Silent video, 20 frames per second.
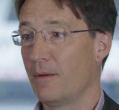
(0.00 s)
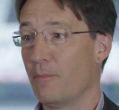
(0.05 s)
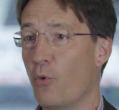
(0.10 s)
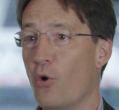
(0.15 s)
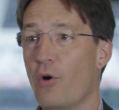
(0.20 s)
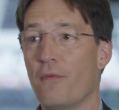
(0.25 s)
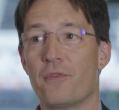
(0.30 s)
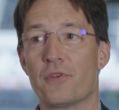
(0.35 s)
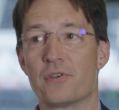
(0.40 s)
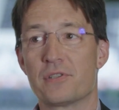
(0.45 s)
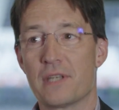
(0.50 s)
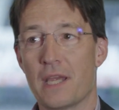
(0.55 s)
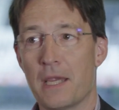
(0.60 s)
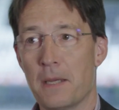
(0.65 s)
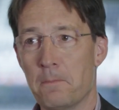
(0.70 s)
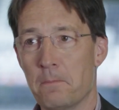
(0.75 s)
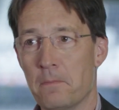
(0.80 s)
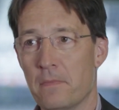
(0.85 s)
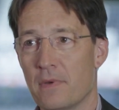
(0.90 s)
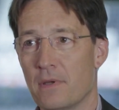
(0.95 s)
more of the
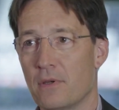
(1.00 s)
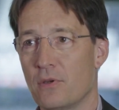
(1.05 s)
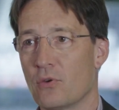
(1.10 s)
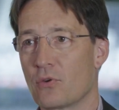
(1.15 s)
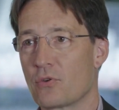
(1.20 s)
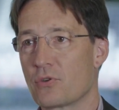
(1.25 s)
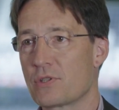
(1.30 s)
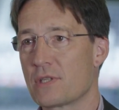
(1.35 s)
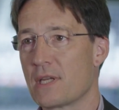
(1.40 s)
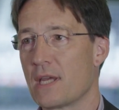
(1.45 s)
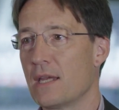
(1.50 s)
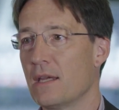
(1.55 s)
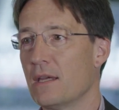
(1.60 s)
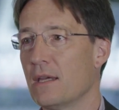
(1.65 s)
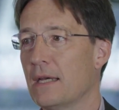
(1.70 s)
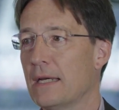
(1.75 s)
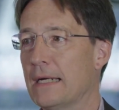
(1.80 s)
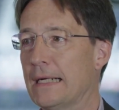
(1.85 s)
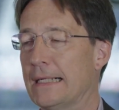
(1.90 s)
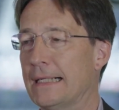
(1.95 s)
same, you could say.
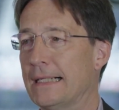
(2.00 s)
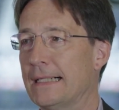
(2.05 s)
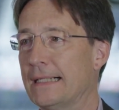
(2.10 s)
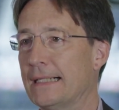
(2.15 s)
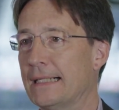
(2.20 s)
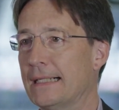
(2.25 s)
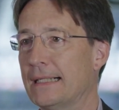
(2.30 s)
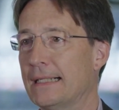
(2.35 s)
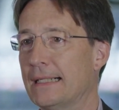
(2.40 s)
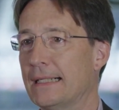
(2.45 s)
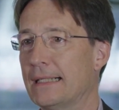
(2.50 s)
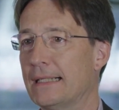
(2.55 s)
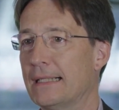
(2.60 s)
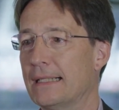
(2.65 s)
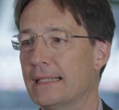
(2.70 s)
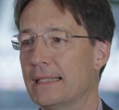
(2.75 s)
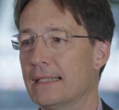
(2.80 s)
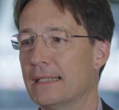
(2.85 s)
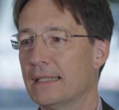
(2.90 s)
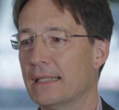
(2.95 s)

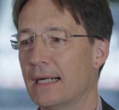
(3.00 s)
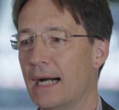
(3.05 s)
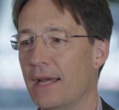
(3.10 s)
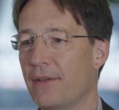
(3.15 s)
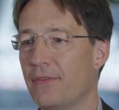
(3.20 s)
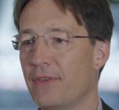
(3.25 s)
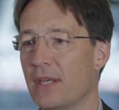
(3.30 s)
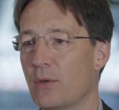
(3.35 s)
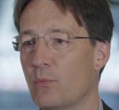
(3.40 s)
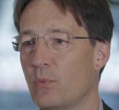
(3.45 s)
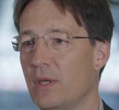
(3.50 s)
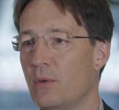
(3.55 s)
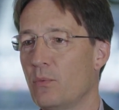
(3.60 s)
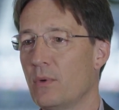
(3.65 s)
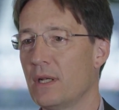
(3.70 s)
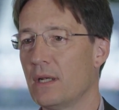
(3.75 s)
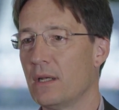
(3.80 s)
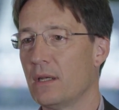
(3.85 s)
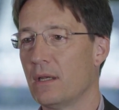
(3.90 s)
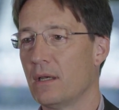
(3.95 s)
I think we
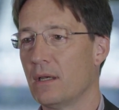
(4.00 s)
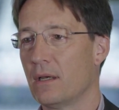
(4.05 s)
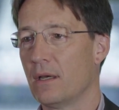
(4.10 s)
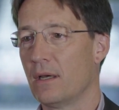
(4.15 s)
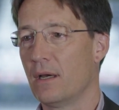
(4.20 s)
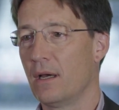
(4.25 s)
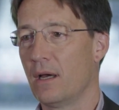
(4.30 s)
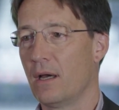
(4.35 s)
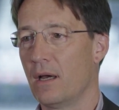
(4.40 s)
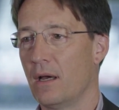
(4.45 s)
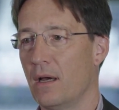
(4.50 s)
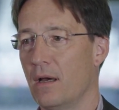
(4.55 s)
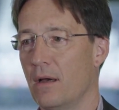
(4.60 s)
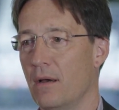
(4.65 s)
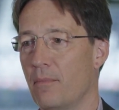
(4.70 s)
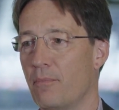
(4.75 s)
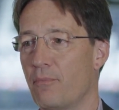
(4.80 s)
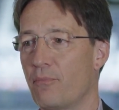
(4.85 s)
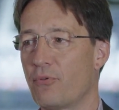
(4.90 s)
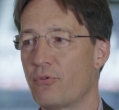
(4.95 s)
will
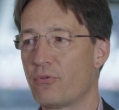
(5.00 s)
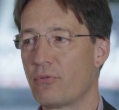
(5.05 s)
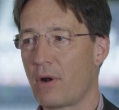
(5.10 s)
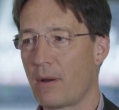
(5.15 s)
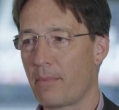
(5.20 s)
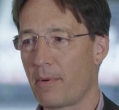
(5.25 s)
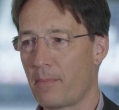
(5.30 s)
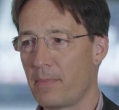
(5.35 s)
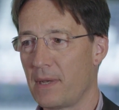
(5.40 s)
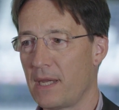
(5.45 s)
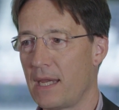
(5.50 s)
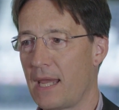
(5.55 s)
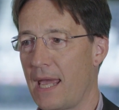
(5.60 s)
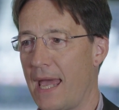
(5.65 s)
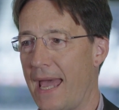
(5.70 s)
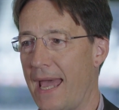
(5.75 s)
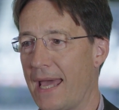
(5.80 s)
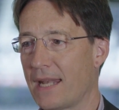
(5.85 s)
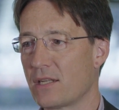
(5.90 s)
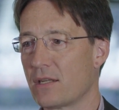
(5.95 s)
probably
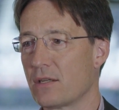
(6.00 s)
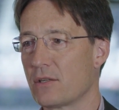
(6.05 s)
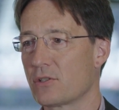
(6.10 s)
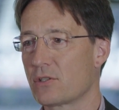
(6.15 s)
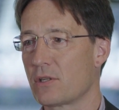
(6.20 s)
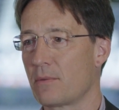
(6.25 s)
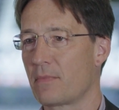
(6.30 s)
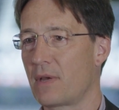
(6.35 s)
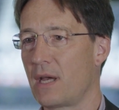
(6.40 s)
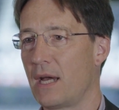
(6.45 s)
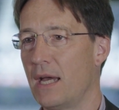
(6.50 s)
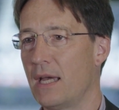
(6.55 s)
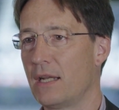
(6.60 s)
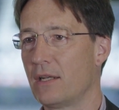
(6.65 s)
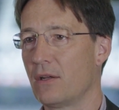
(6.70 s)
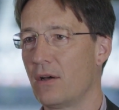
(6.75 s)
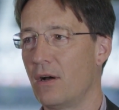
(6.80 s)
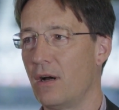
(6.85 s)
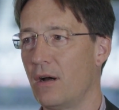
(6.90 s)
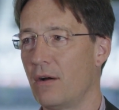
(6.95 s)
add some
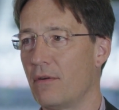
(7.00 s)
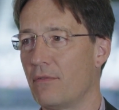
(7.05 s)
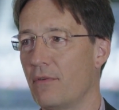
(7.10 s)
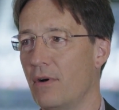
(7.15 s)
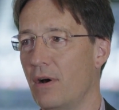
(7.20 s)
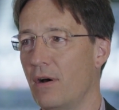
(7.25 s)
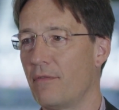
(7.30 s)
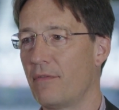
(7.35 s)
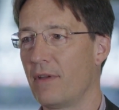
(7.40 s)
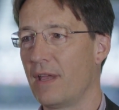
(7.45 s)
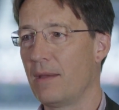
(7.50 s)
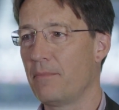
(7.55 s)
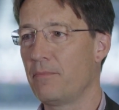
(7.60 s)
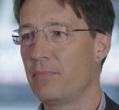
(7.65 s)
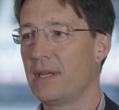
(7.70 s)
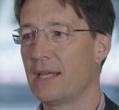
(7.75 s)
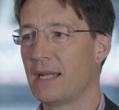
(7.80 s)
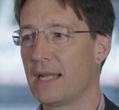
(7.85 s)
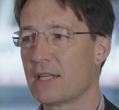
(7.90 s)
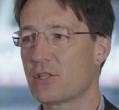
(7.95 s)
kind of
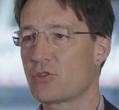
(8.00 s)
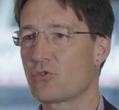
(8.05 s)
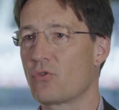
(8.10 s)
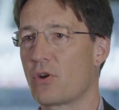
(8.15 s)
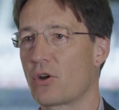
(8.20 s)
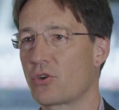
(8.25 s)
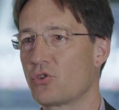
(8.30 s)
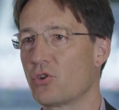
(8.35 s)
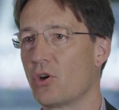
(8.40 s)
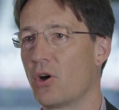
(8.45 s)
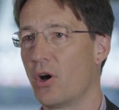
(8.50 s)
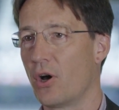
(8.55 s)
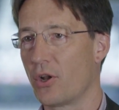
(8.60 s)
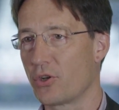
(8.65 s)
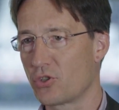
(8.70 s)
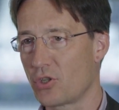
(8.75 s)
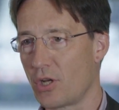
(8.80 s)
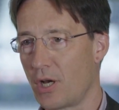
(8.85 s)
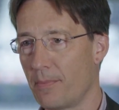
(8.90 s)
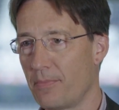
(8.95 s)
MPLS structure
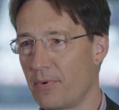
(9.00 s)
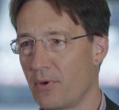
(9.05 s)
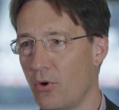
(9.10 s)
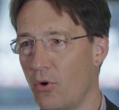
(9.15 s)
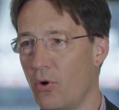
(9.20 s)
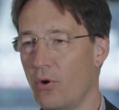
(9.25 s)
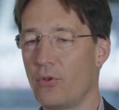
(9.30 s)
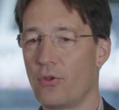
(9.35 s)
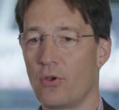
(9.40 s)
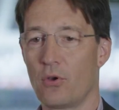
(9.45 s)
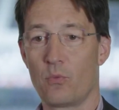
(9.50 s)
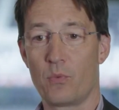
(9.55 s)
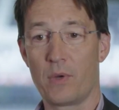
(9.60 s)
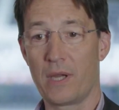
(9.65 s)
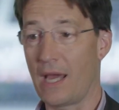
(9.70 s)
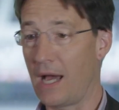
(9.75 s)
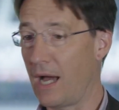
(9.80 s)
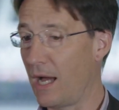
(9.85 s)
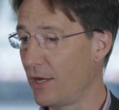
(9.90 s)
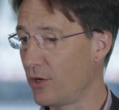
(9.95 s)
on top, although
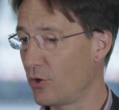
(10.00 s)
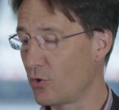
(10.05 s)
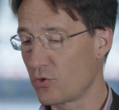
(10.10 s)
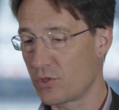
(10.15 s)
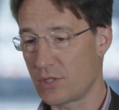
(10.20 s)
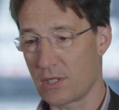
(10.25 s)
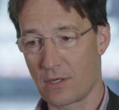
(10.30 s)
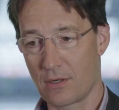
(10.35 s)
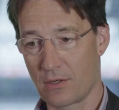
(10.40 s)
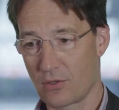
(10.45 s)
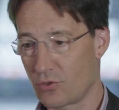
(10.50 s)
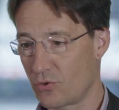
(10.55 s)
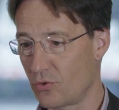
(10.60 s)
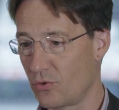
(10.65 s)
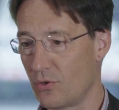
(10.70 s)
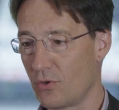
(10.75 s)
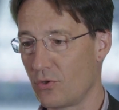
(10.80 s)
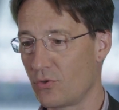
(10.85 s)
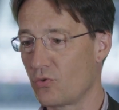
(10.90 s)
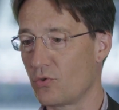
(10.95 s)
we are using
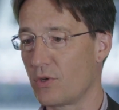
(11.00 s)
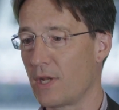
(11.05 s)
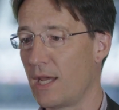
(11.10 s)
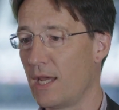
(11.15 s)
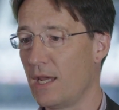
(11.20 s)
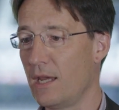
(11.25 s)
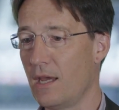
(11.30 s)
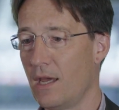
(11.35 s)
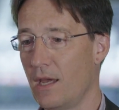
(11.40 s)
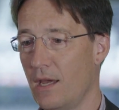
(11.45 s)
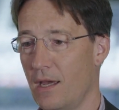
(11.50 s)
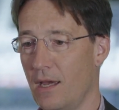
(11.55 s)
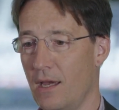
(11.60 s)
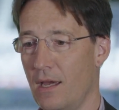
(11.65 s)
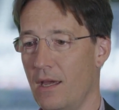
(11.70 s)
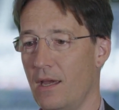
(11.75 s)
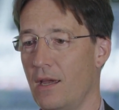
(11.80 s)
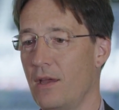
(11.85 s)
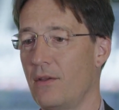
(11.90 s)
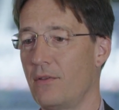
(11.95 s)
today
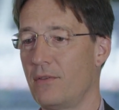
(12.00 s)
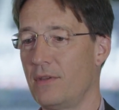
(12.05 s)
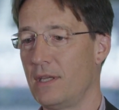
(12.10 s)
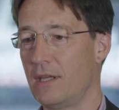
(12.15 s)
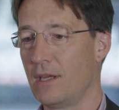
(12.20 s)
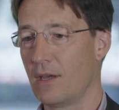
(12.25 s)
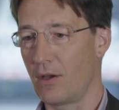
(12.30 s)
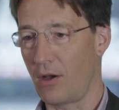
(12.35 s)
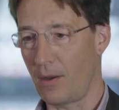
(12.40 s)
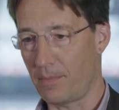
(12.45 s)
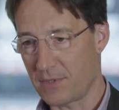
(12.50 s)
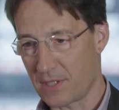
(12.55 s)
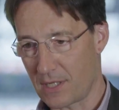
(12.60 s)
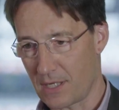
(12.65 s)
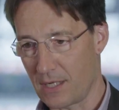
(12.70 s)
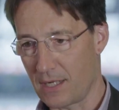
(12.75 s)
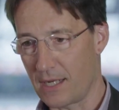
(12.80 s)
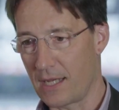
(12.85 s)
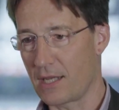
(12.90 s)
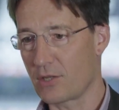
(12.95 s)
the
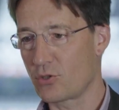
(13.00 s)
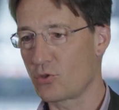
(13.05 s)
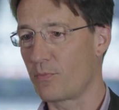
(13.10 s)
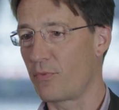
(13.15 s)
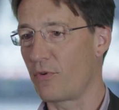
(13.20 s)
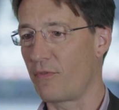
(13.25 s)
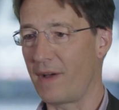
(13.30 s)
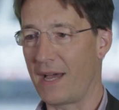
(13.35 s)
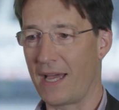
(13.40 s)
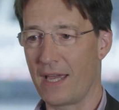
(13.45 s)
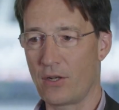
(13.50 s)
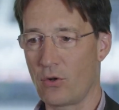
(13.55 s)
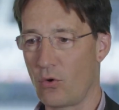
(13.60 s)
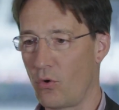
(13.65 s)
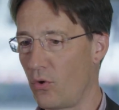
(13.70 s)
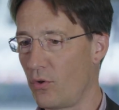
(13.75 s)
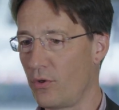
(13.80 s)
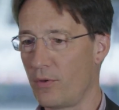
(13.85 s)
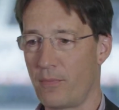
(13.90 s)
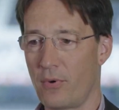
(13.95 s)
optical layer to provide
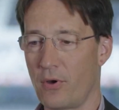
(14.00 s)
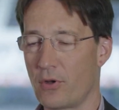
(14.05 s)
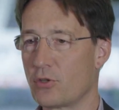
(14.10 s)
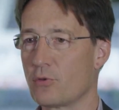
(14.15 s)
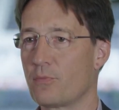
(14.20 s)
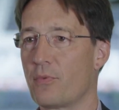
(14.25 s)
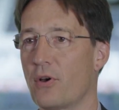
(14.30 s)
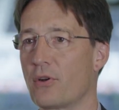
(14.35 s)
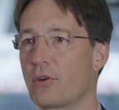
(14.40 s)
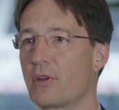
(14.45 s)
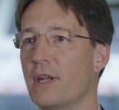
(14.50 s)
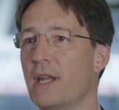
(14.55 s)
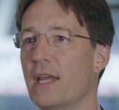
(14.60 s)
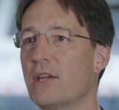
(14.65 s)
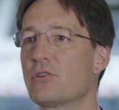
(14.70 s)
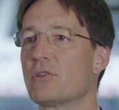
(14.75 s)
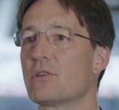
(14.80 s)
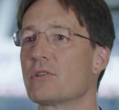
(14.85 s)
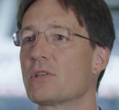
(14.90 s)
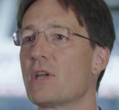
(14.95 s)
all the point-to-point
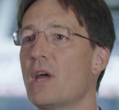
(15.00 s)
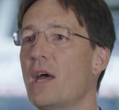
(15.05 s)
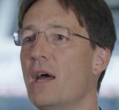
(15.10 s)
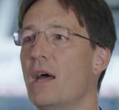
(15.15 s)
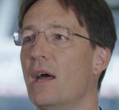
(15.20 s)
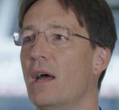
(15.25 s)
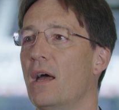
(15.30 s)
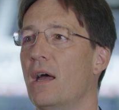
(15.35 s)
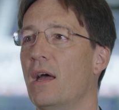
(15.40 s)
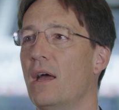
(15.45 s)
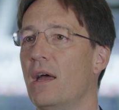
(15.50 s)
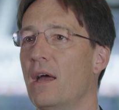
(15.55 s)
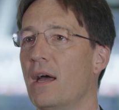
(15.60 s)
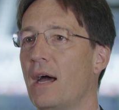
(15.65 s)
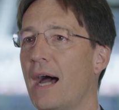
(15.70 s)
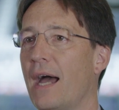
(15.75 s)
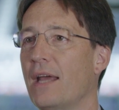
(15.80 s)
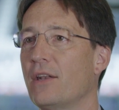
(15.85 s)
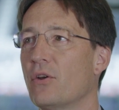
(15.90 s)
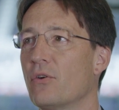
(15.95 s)
connections.
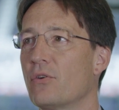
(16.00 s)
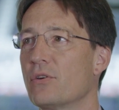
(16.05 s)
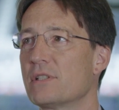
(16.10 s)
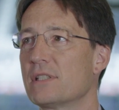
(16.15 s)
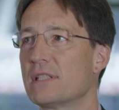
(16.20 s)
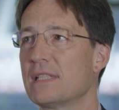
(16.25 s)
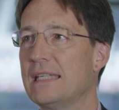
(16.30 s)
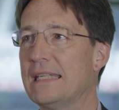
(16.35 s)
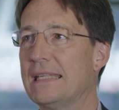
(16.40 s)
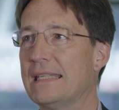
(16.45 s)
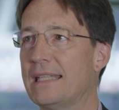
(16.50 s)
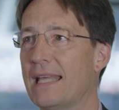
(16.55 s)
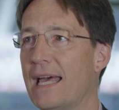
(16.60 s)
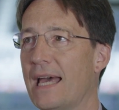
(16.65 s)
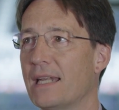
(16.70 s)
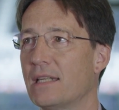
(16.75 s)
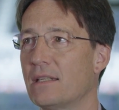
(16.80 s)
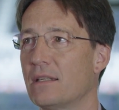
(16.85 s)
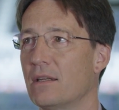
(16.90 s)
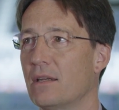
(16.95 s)
I don't see
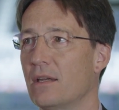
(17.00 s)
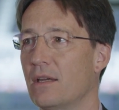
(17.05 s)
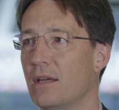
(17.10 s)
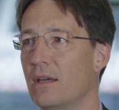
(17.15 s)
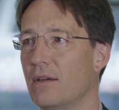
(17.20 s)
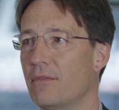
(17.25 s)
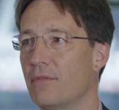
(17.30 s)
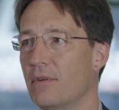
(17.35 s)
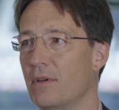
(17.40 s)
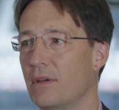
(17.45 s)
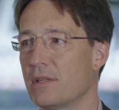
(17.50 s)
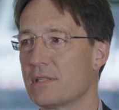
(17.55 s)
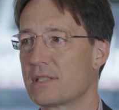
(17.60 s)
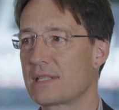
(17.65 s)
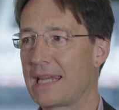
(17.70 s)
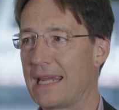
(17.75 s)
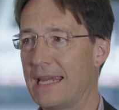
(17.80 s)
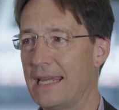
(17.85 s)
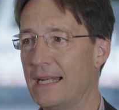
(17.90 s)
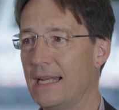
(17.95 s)
that
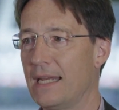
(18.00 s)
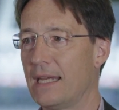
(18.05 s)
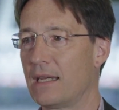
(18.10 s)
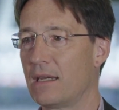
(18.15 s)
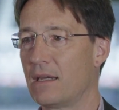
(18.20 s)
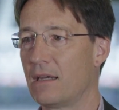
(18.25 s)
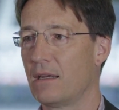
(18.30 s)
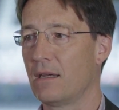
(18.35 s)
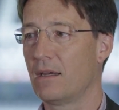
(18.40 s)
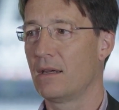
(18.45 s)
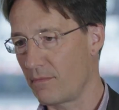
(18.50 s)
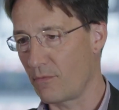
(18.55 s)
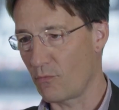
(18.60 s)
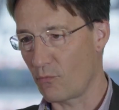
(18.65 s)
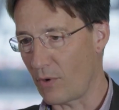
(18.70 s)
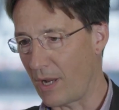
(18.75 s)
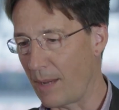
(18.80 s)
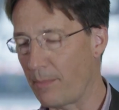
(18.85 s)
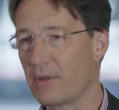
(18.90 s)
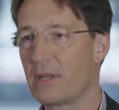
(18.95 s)
scaling
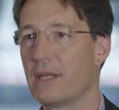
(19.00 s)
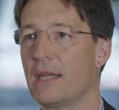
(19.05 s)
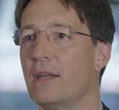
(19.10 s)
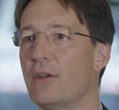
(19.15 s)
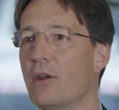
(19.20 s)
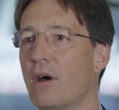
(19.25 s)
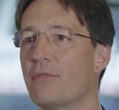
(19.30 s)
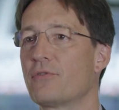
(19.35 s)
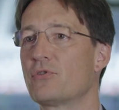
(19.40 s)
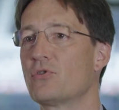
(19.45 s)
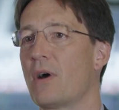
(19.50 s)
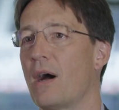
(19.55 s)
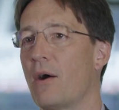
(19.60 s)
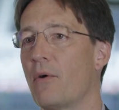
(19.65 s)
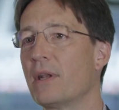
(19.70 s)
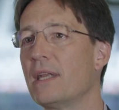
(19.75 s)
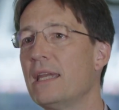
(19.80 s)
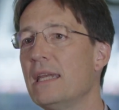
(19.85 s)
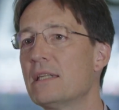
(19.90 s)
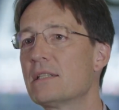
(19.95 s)
rapidly enough to
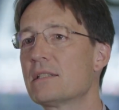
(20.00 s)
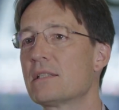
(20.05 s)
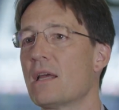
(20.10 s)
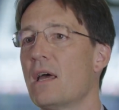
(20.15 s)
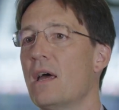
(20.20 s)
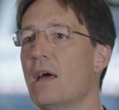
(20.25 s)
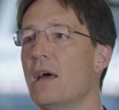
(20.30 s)
our needs.